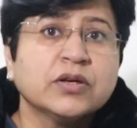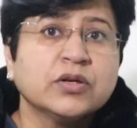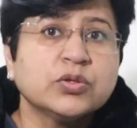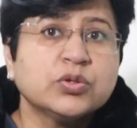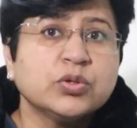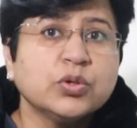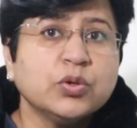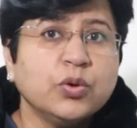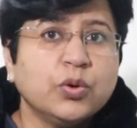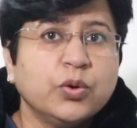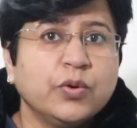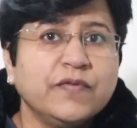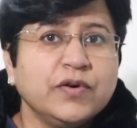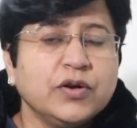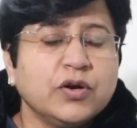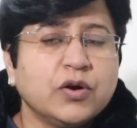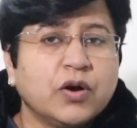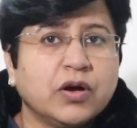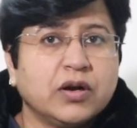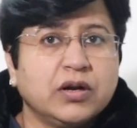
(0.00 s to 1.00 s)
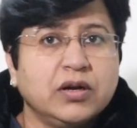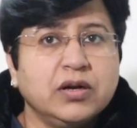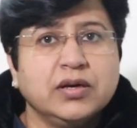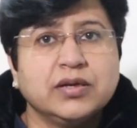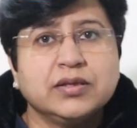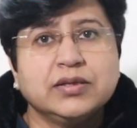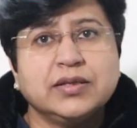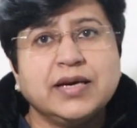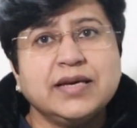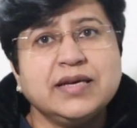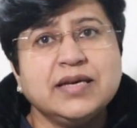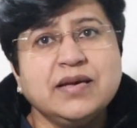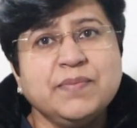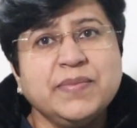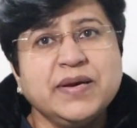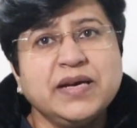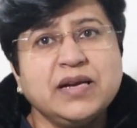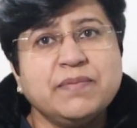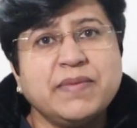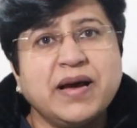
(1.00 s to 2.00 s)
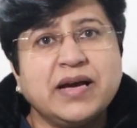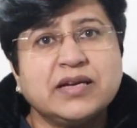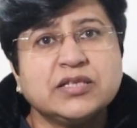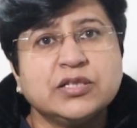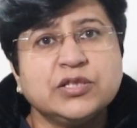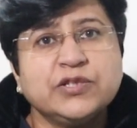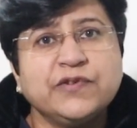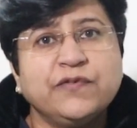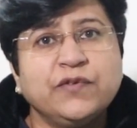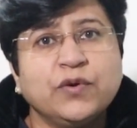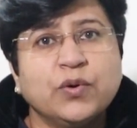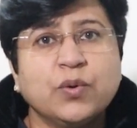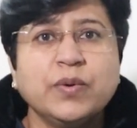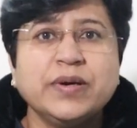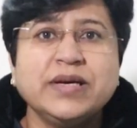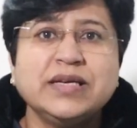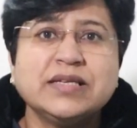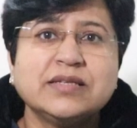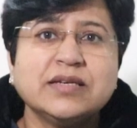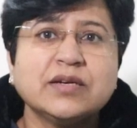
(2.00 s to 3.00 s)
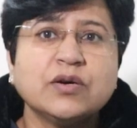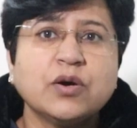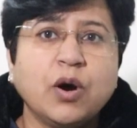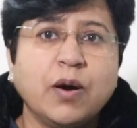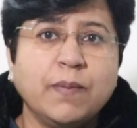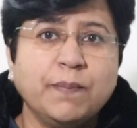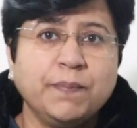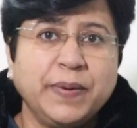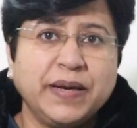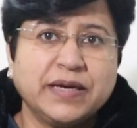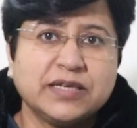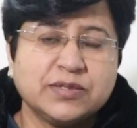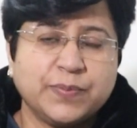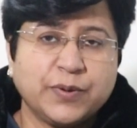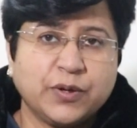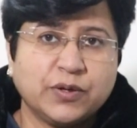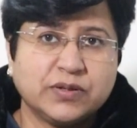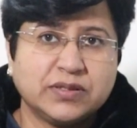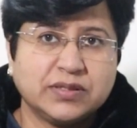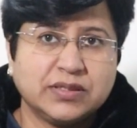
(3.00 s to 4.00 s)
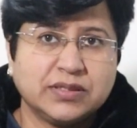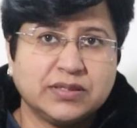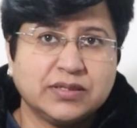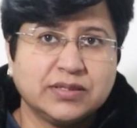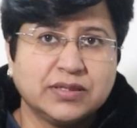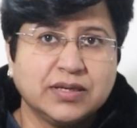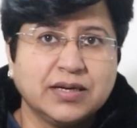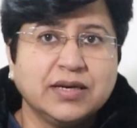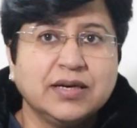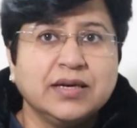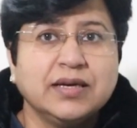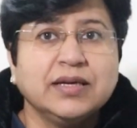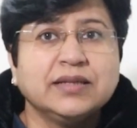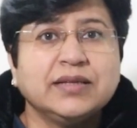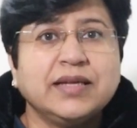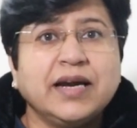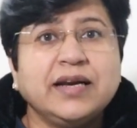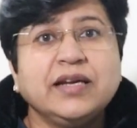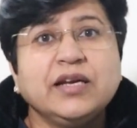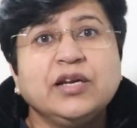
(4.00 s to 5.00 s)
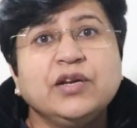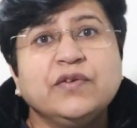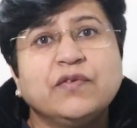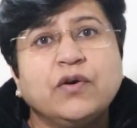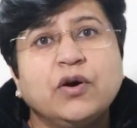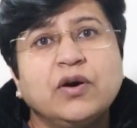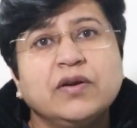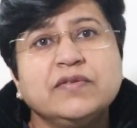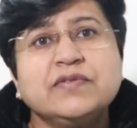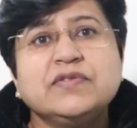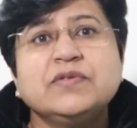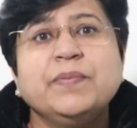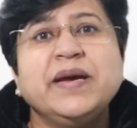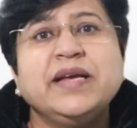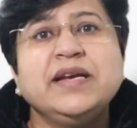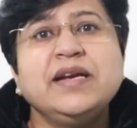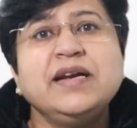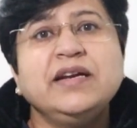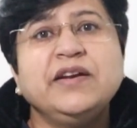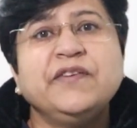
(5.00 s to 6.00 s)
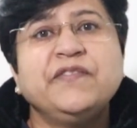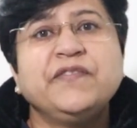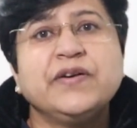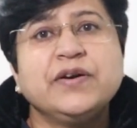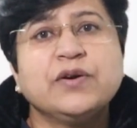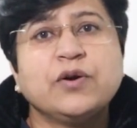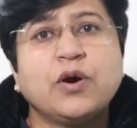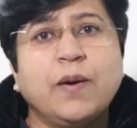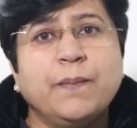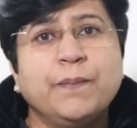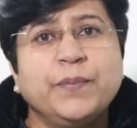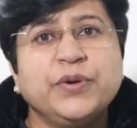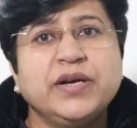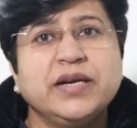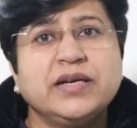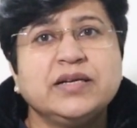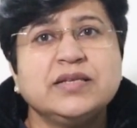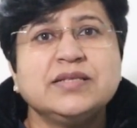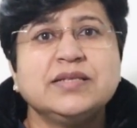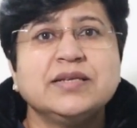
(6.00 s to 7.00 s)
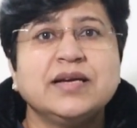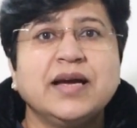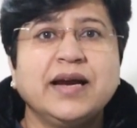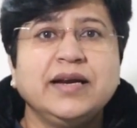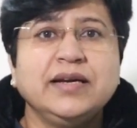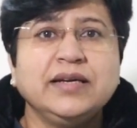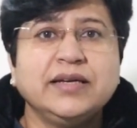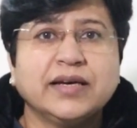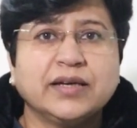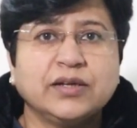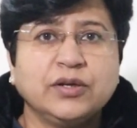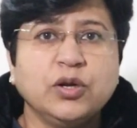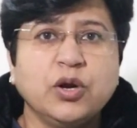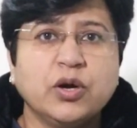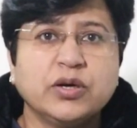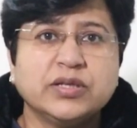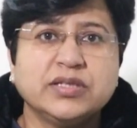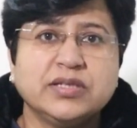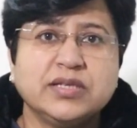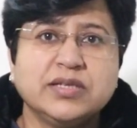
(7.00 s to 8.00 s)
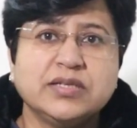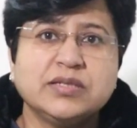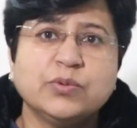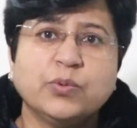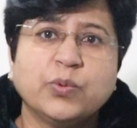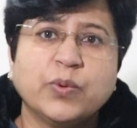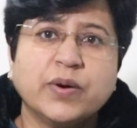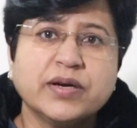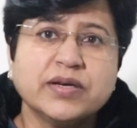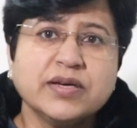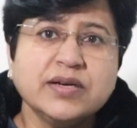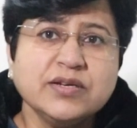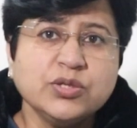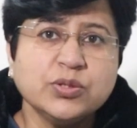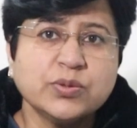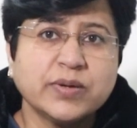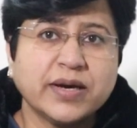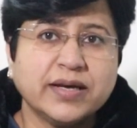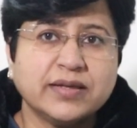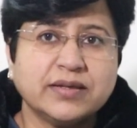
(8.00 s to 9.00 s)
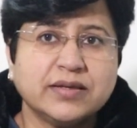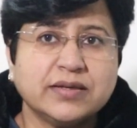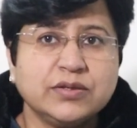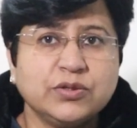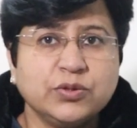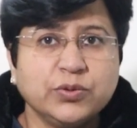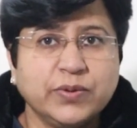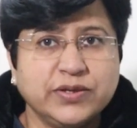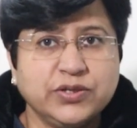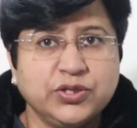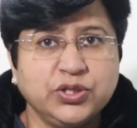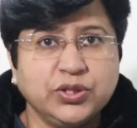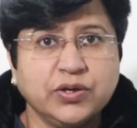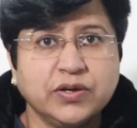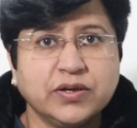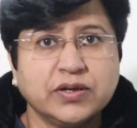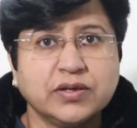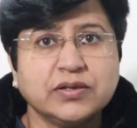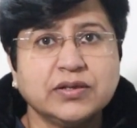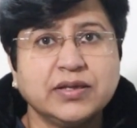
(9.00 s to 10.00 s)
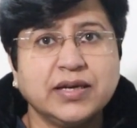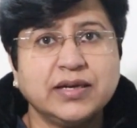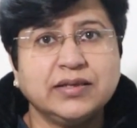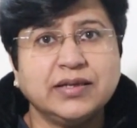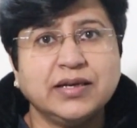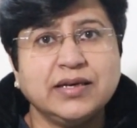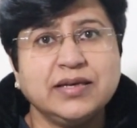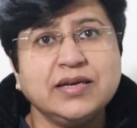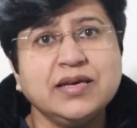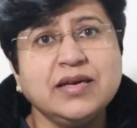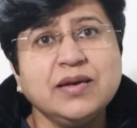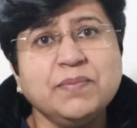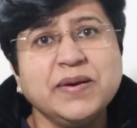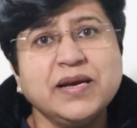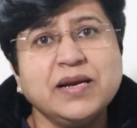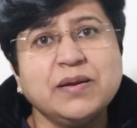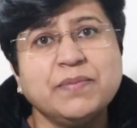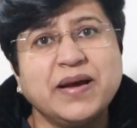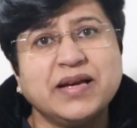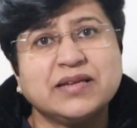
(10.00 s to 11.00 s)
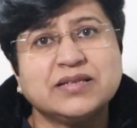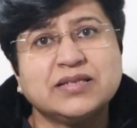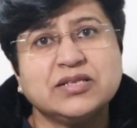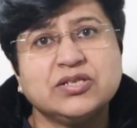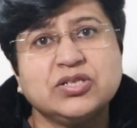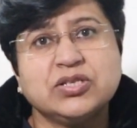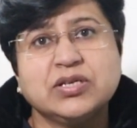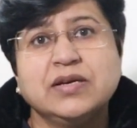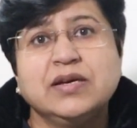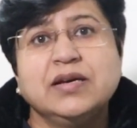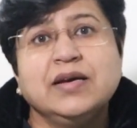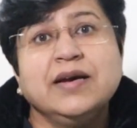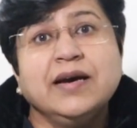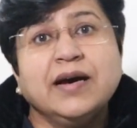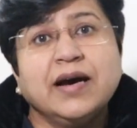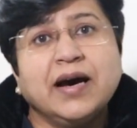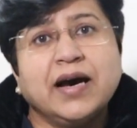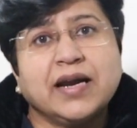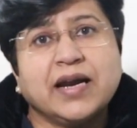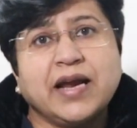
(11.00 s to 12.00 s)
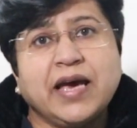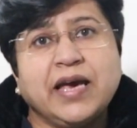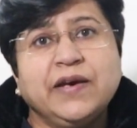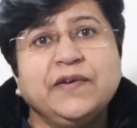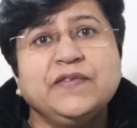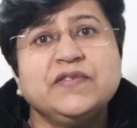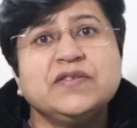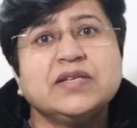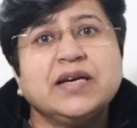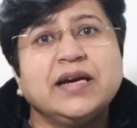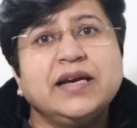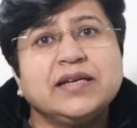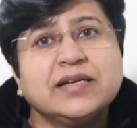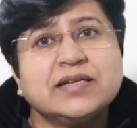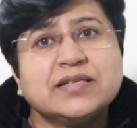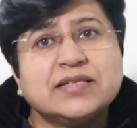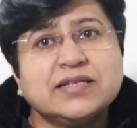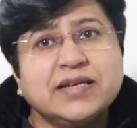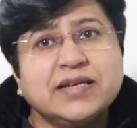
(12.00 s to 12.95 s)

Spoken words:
So overall, the email message flow is a complex process. that involves many different components and technologies working together to ensure that the email message arrives at its